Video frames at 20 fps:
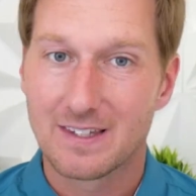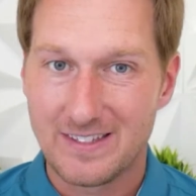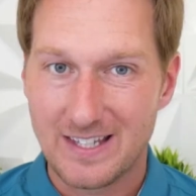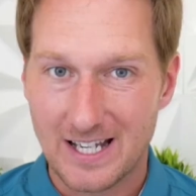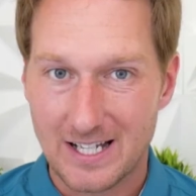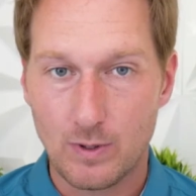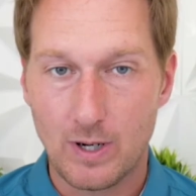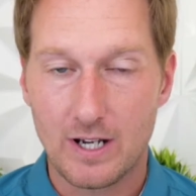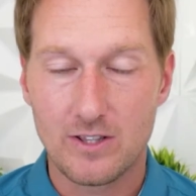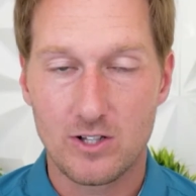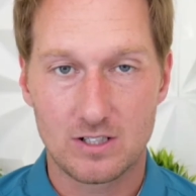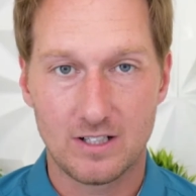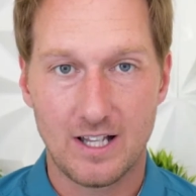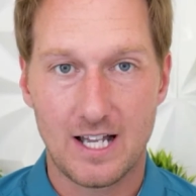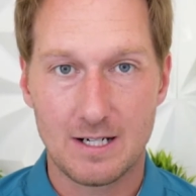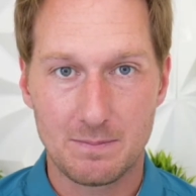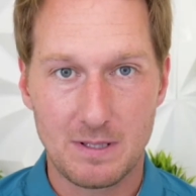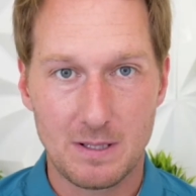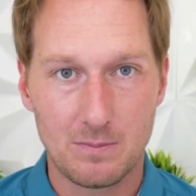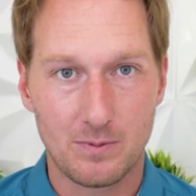That's why there's a lot
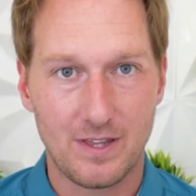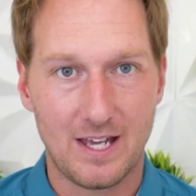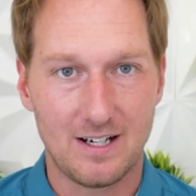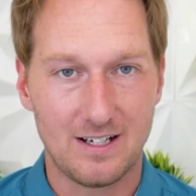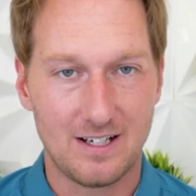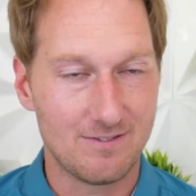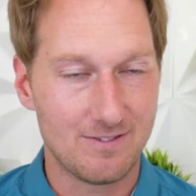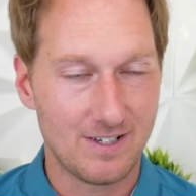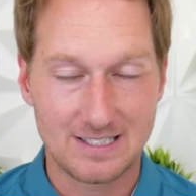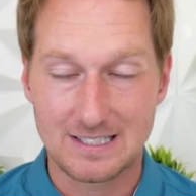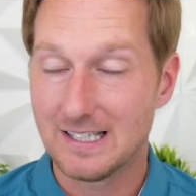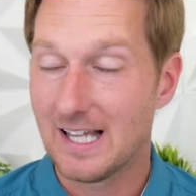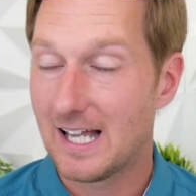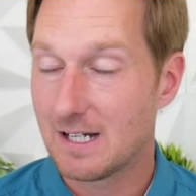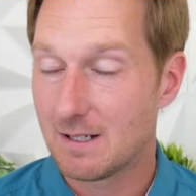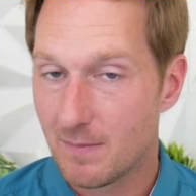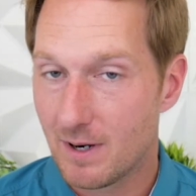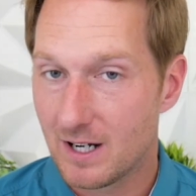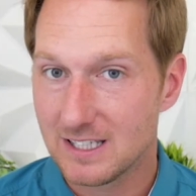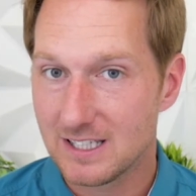of people that invest a lot
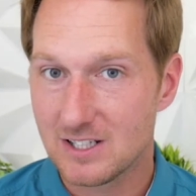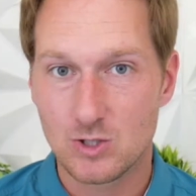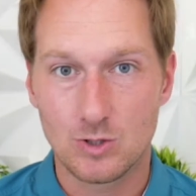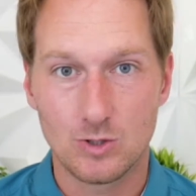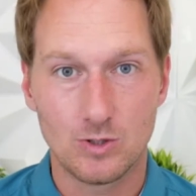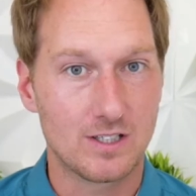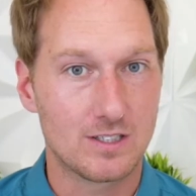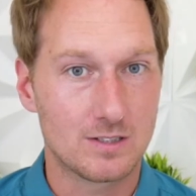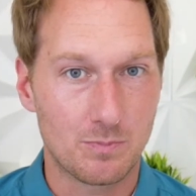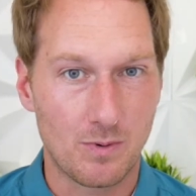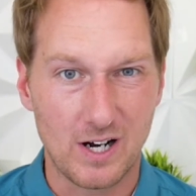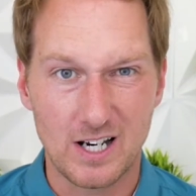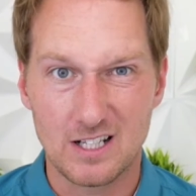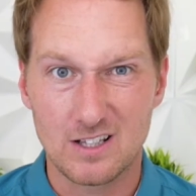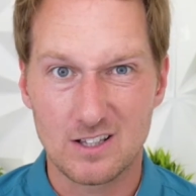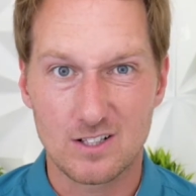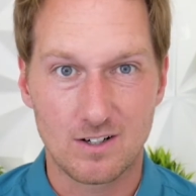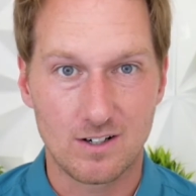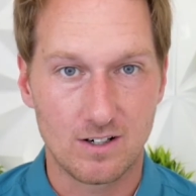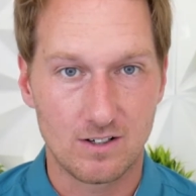of money into like spraying
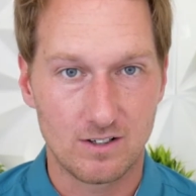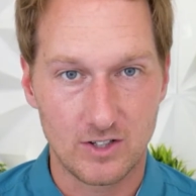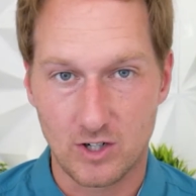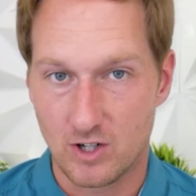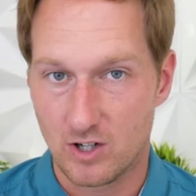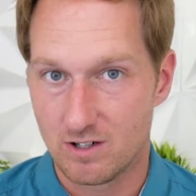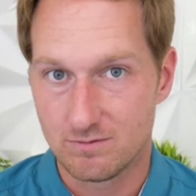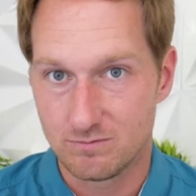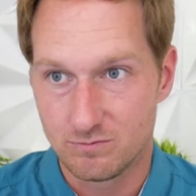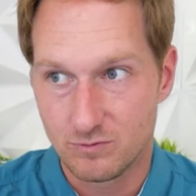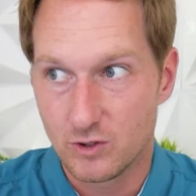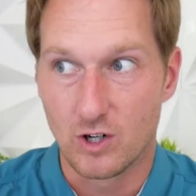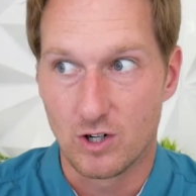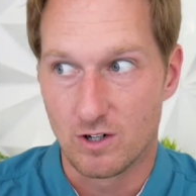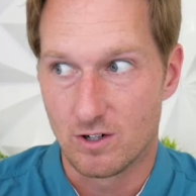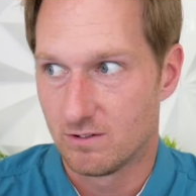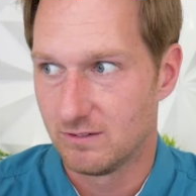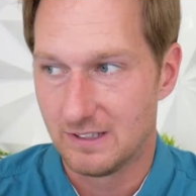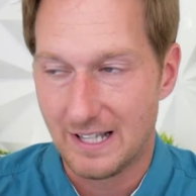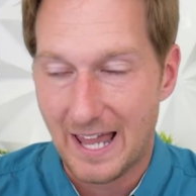their their their
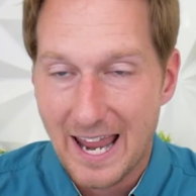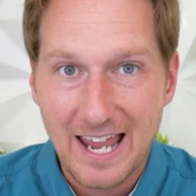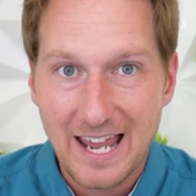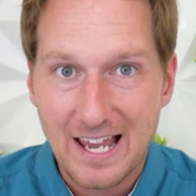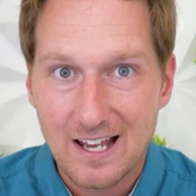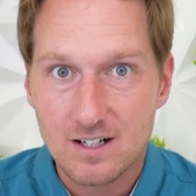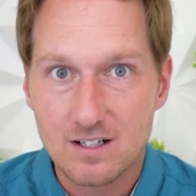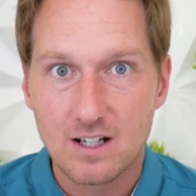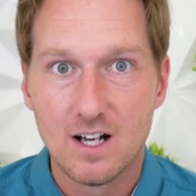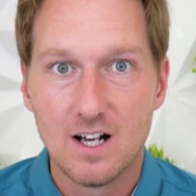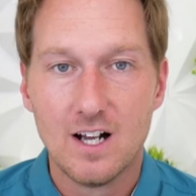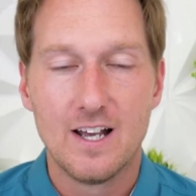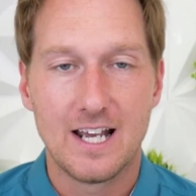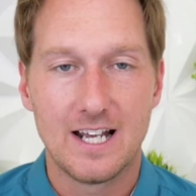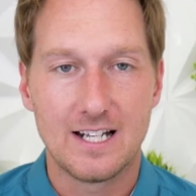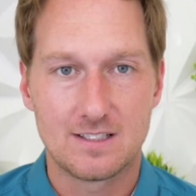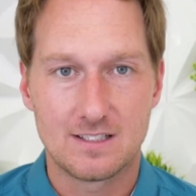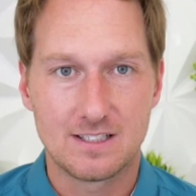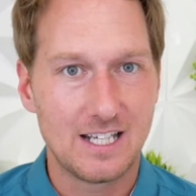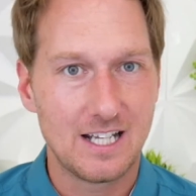land
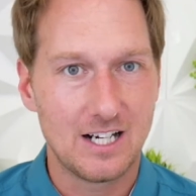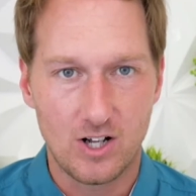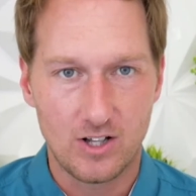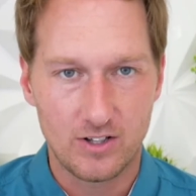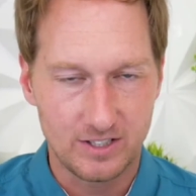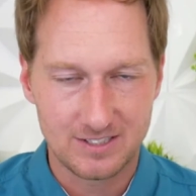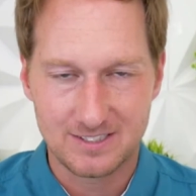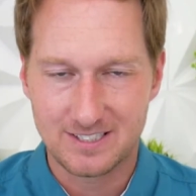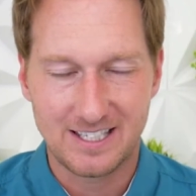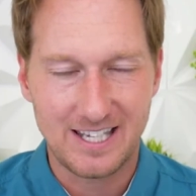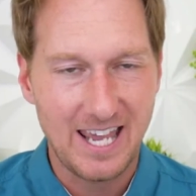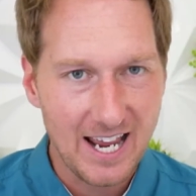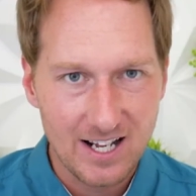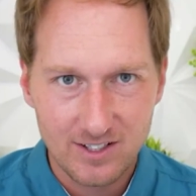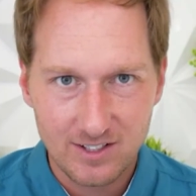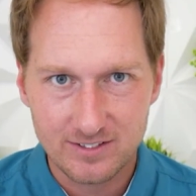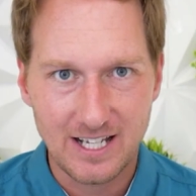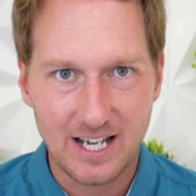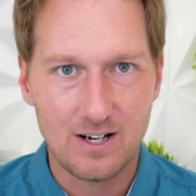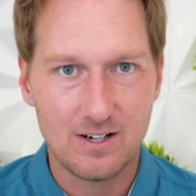and getting all the
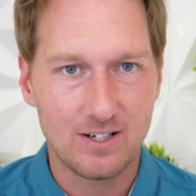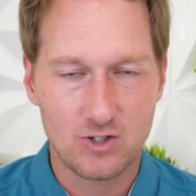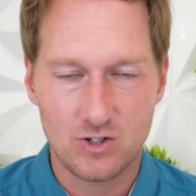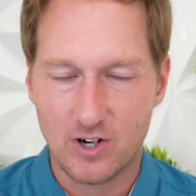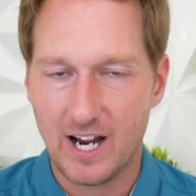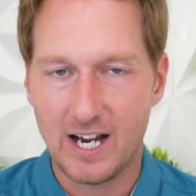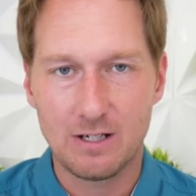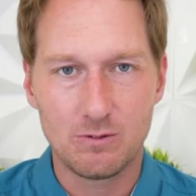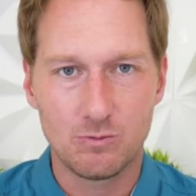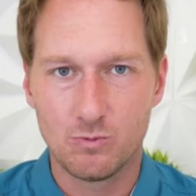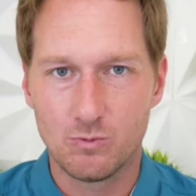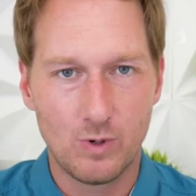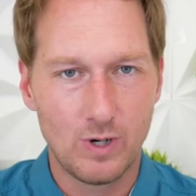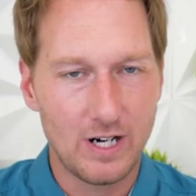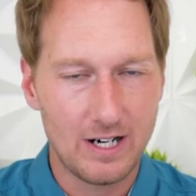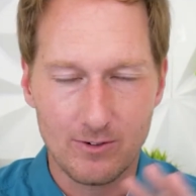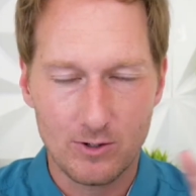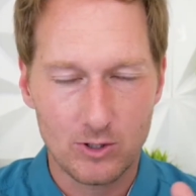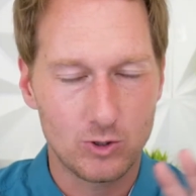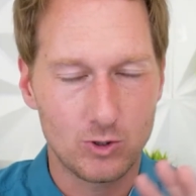candles out and trying
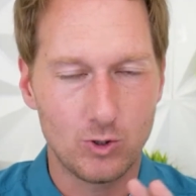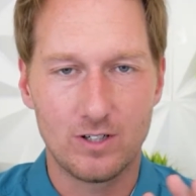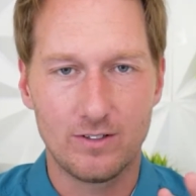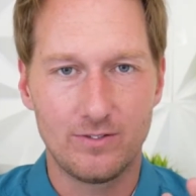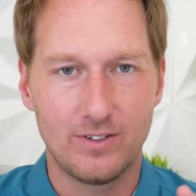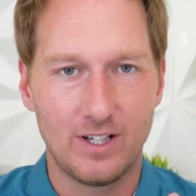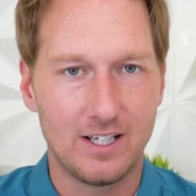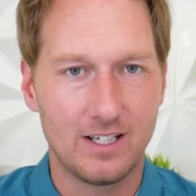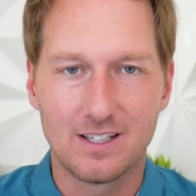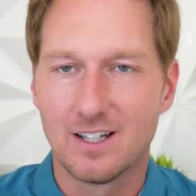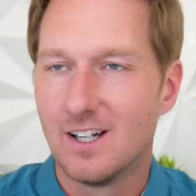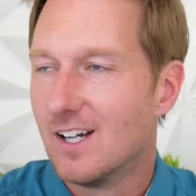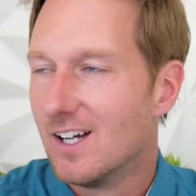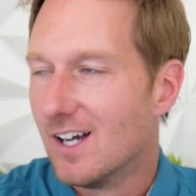whatever sort of like